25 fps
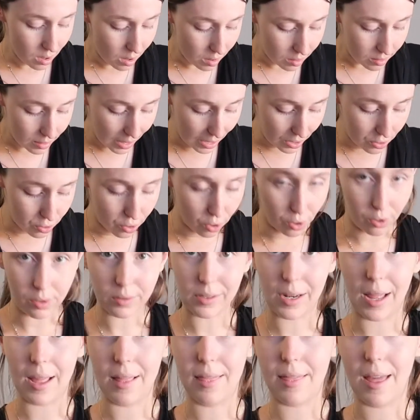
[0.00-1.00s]
that knot
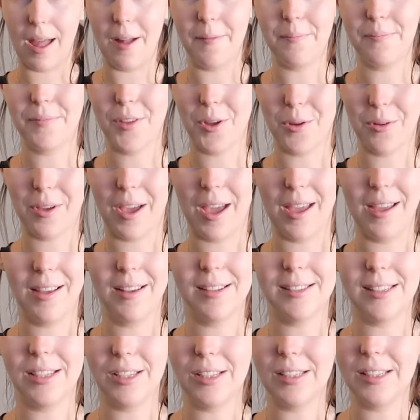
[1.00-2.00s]
like that, okay,
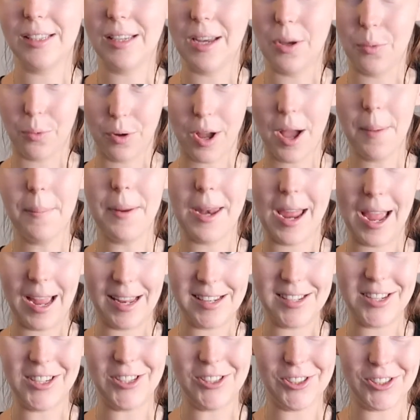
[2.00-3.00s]
because it will come in
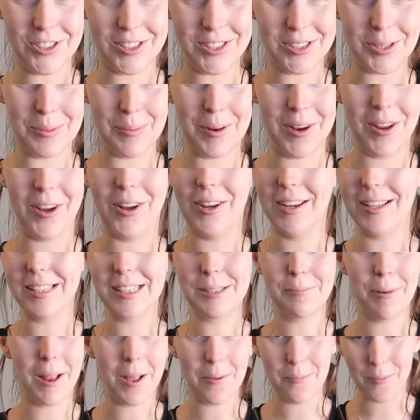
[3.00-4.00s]
handy in just a minute. I'll
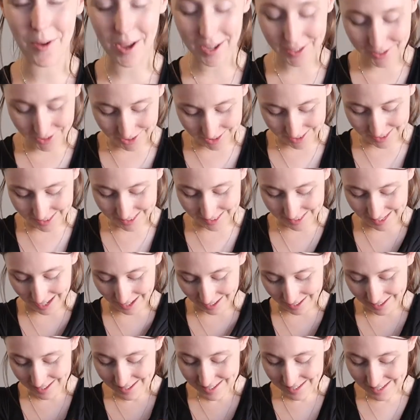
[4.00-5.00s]
explain why in just a
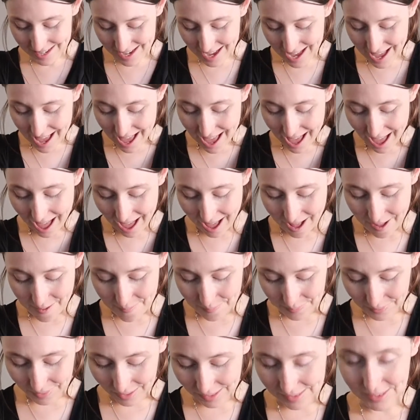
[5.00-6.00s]
second.
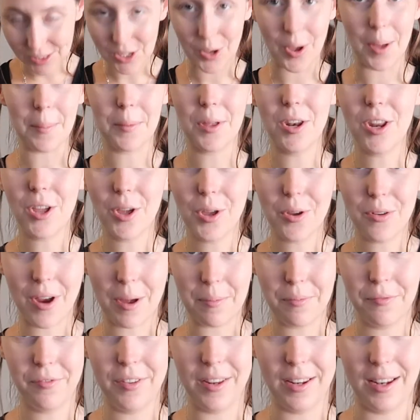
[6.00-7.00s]
So I'm going to go
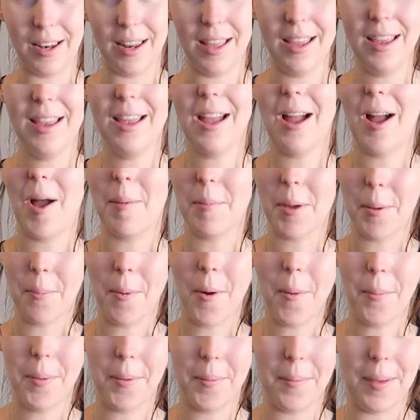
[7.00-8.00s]
grab Finley, I'm going to
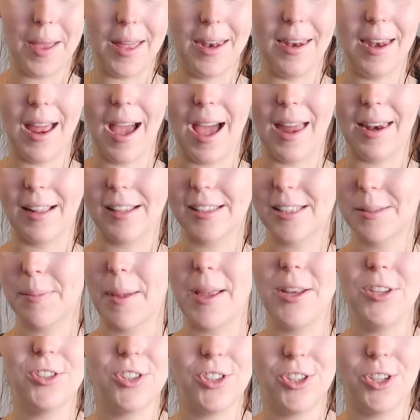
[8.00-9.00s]
pop him in and
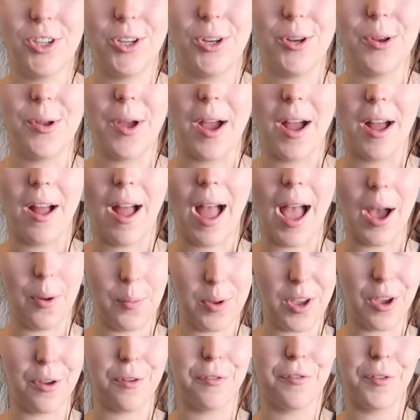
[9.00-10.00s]
explain to you how
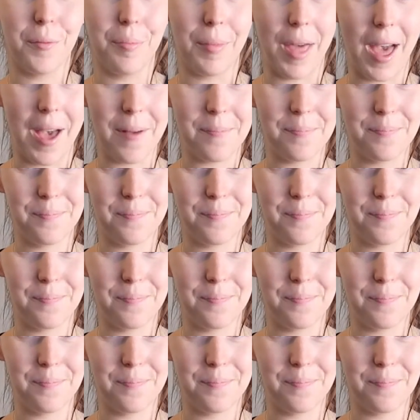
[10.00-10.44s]
we go from there.